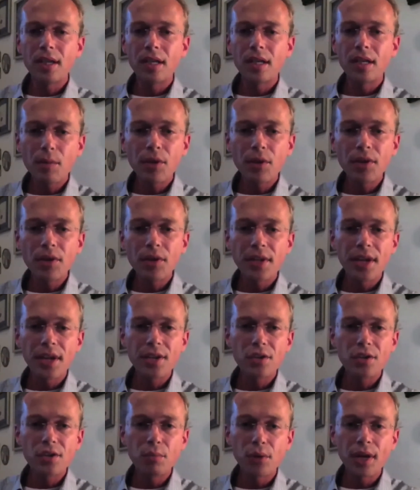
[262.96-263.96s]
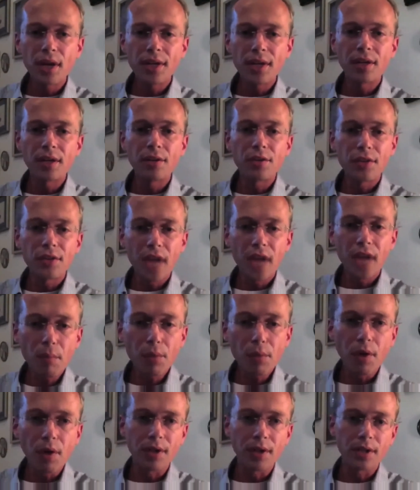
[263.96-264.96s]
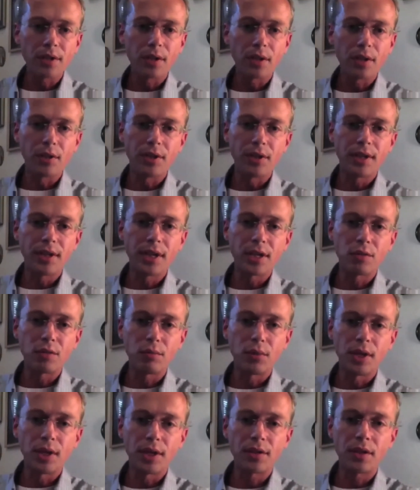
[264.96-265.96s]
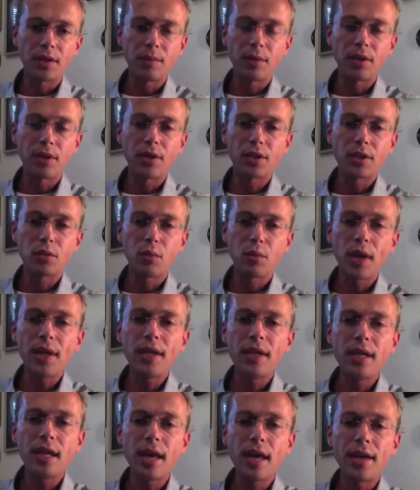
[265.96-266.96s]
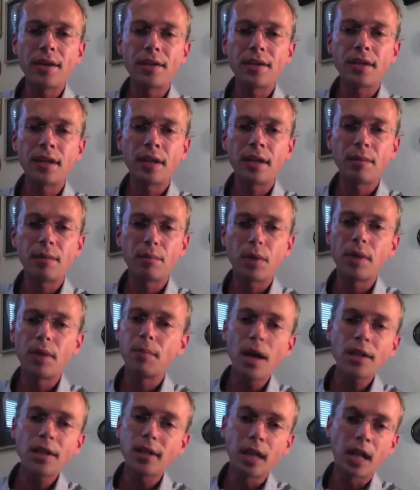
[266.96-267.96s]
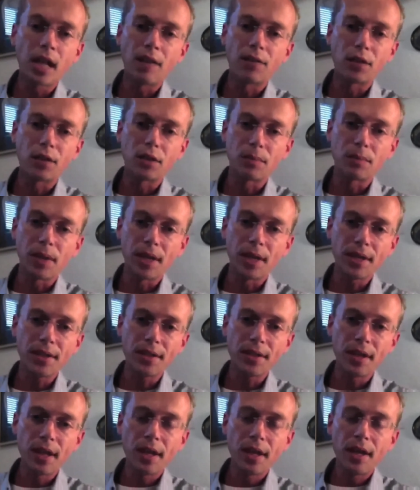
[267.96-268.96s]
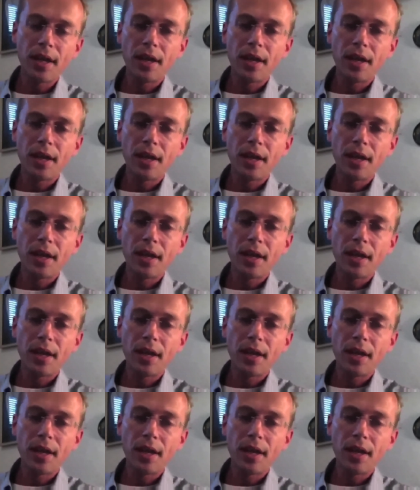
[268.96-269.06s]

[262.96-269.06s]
communication breakdown, temporary communication breakdown, because when he landed in Barksdale Air Force Base,